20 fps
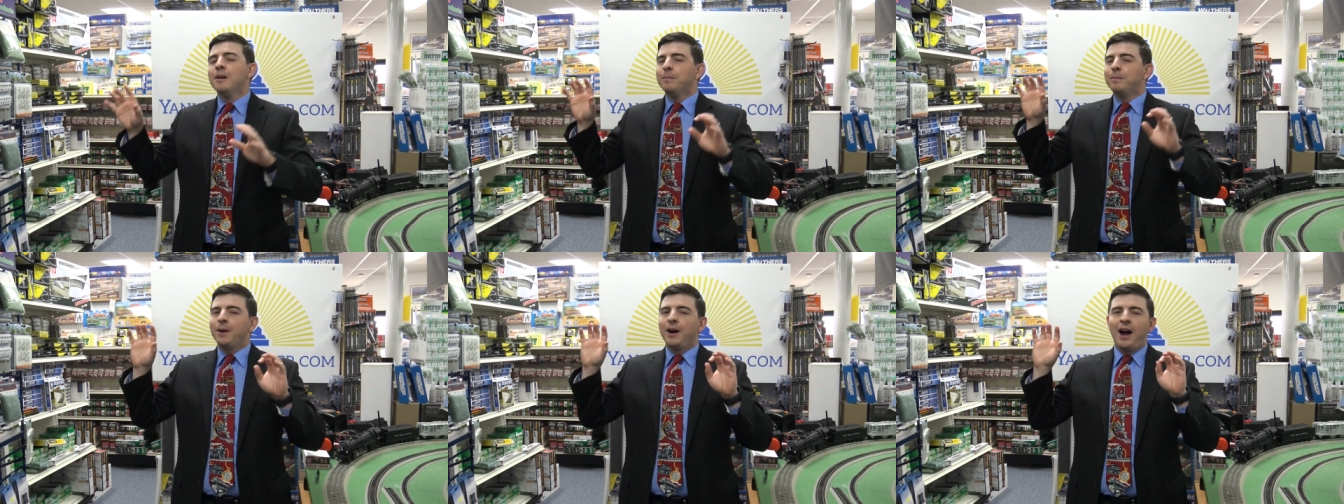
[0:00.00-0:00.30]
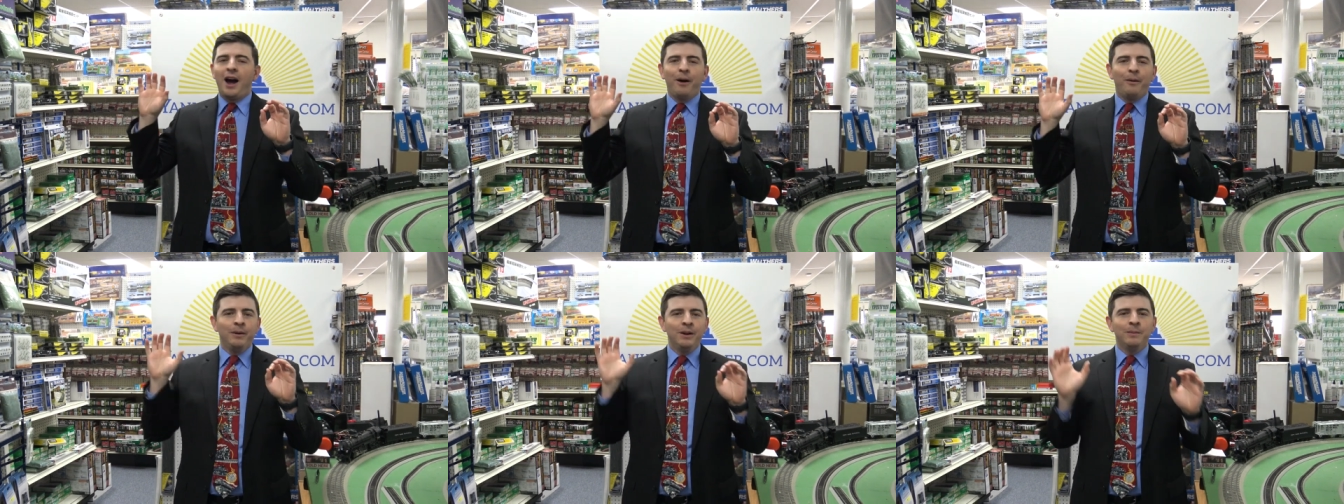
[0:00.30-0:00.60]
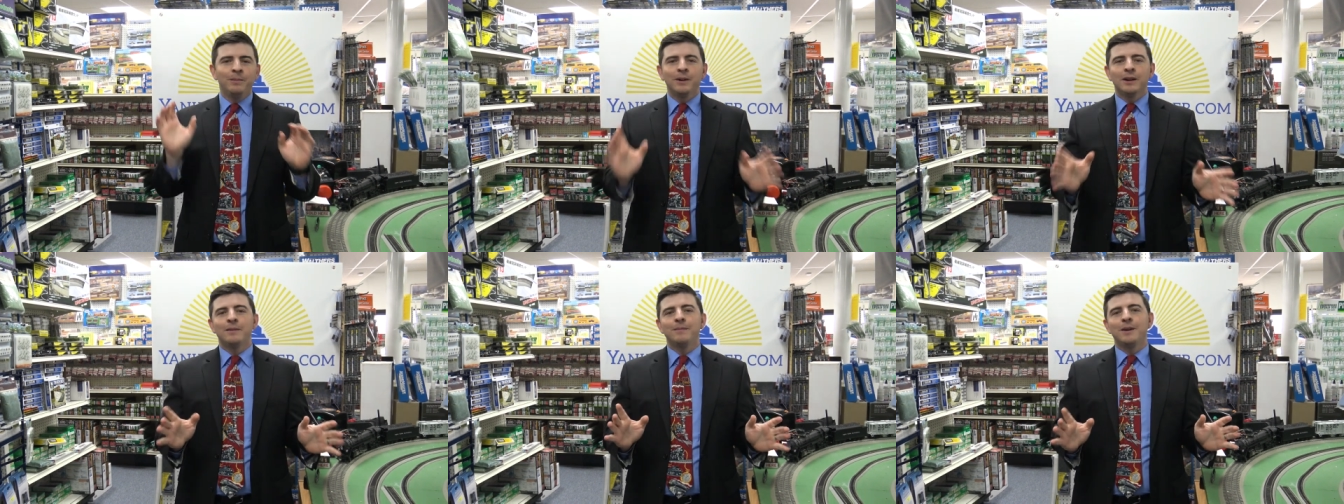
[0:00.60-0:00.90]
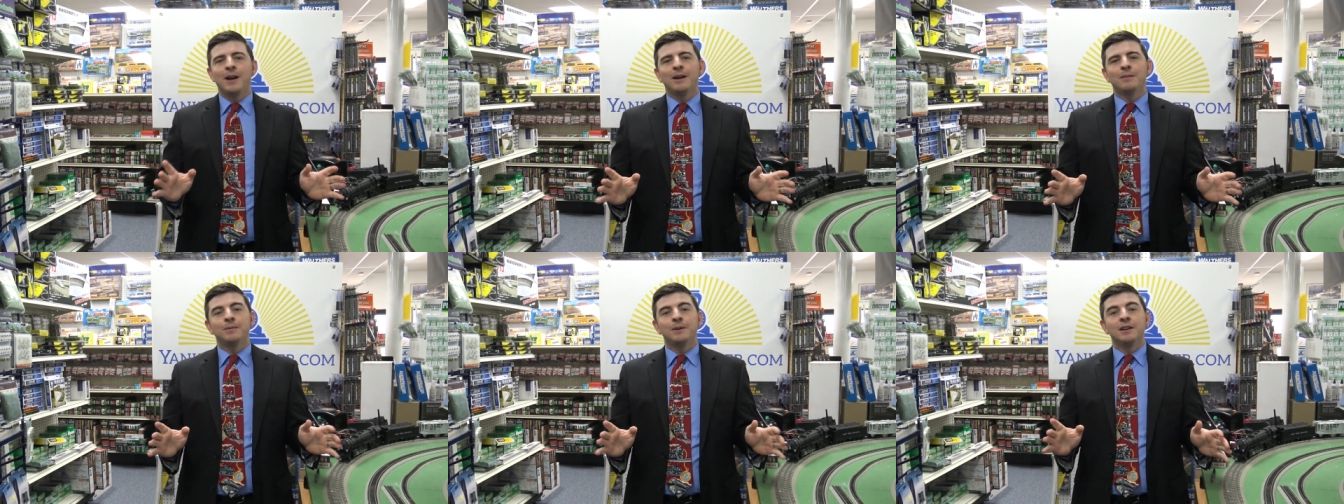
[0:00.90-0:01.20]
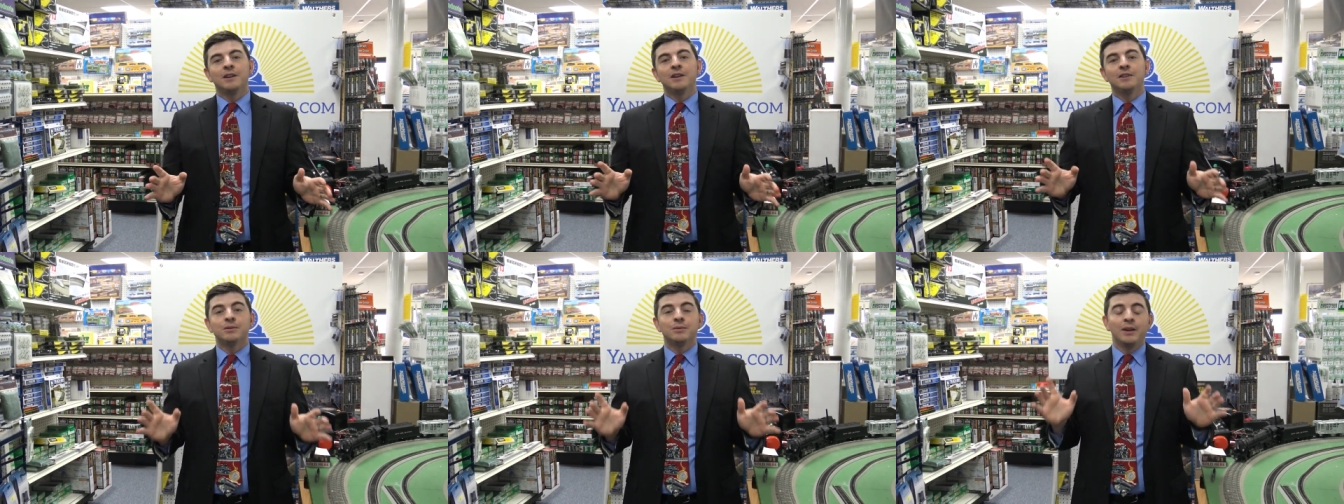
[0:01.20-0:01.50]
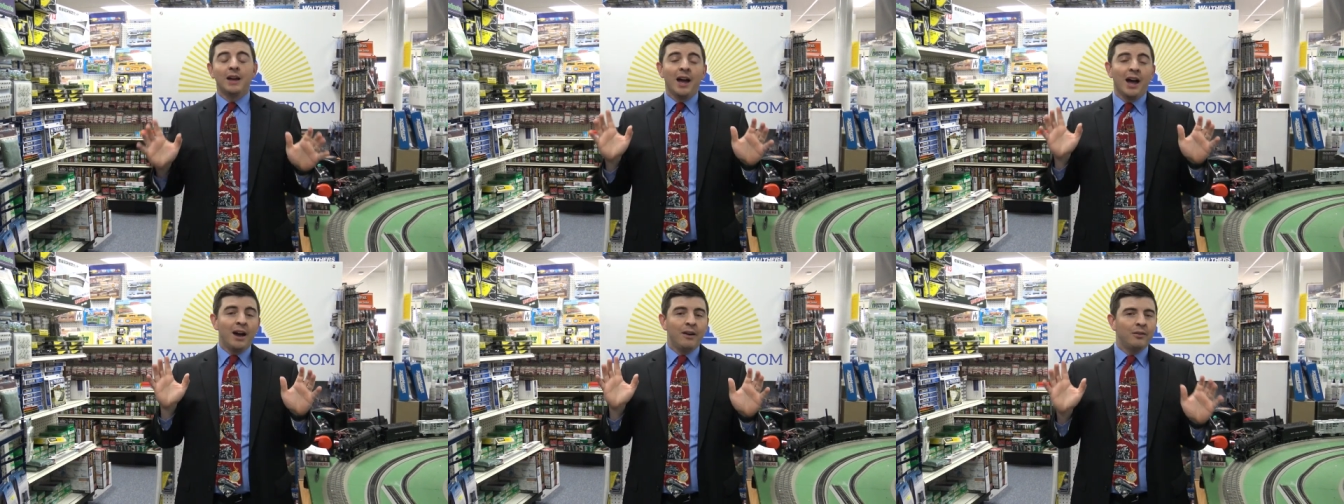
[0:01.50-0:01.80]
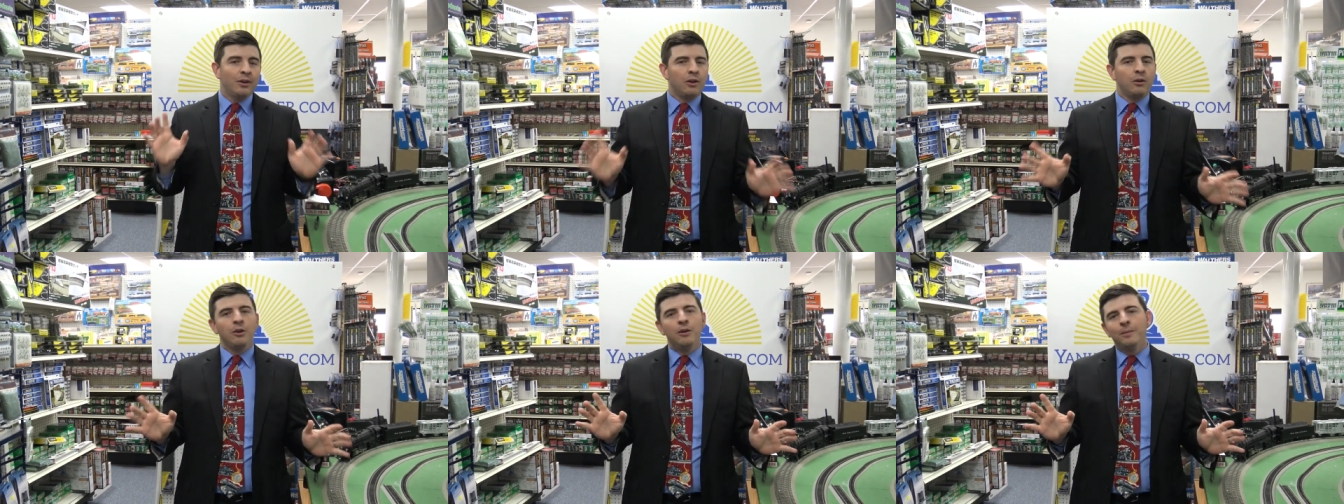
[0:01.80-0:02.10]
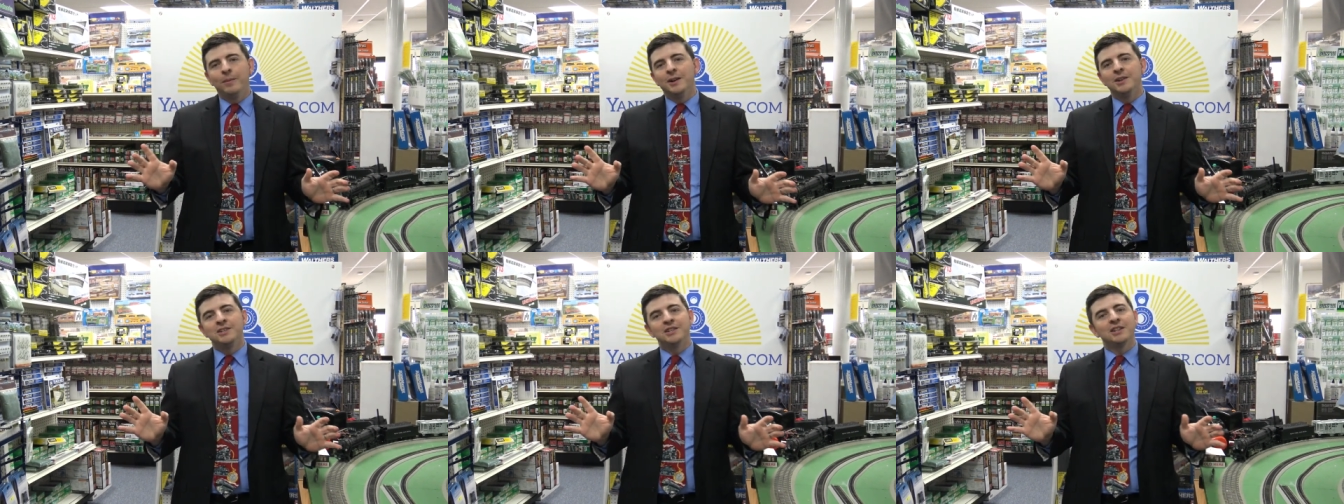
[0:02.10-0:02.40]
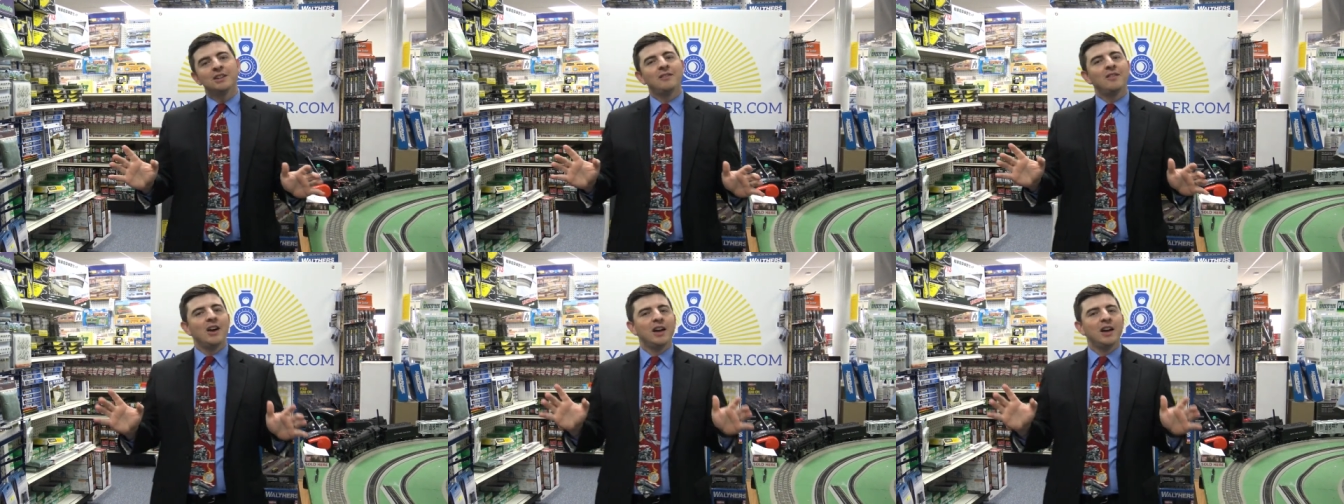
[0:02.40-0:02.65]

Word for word: but I want to bring them back because we have a whole bunch of them